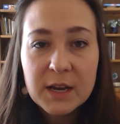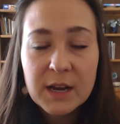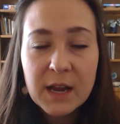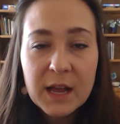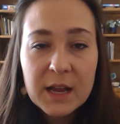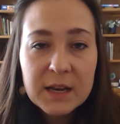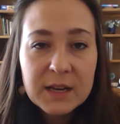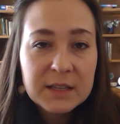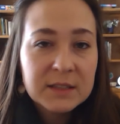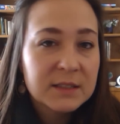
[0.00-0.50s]

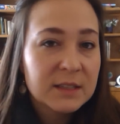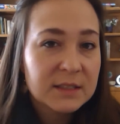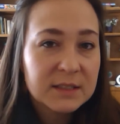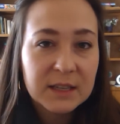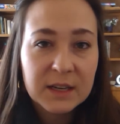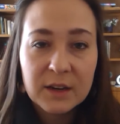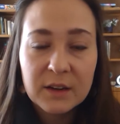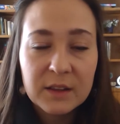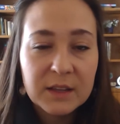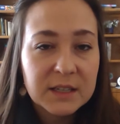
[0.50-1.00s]
Not
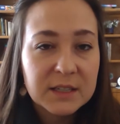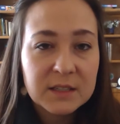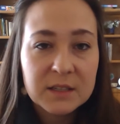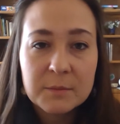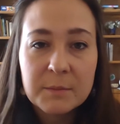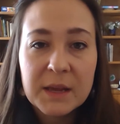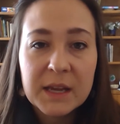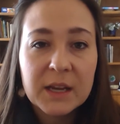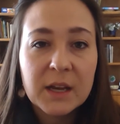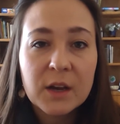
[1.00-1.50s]
necessarily to
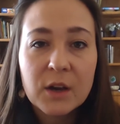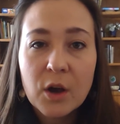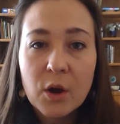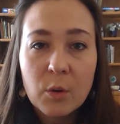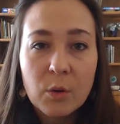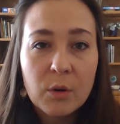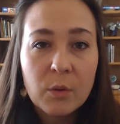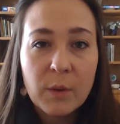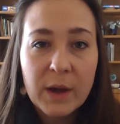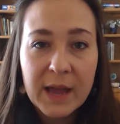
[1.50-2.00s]
make it
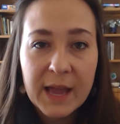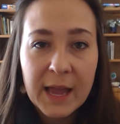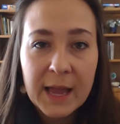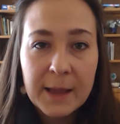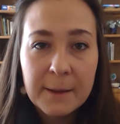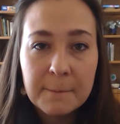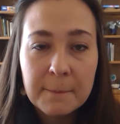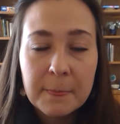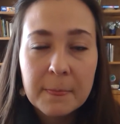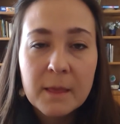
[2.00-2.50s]
go
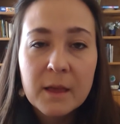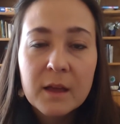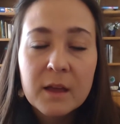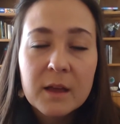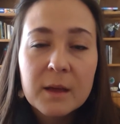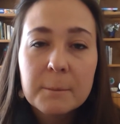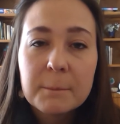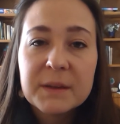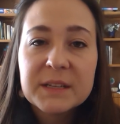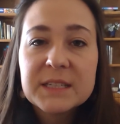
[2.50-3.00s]
away,
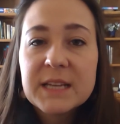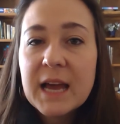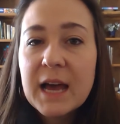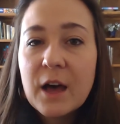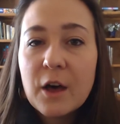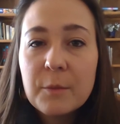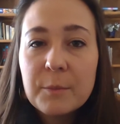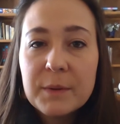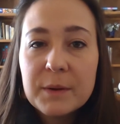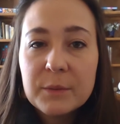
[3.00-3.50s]
but to
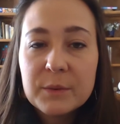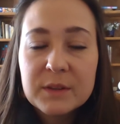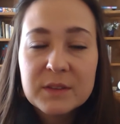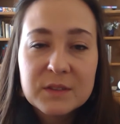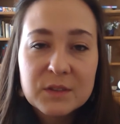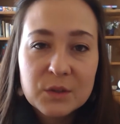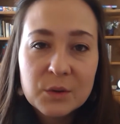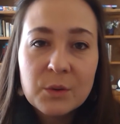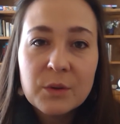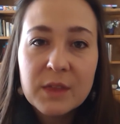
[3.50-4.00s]
help it with
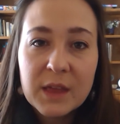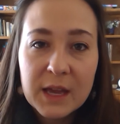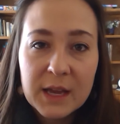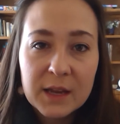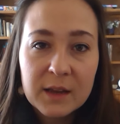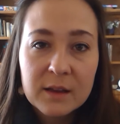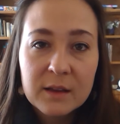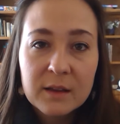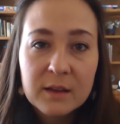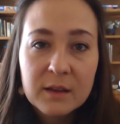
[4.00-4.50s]
soothing.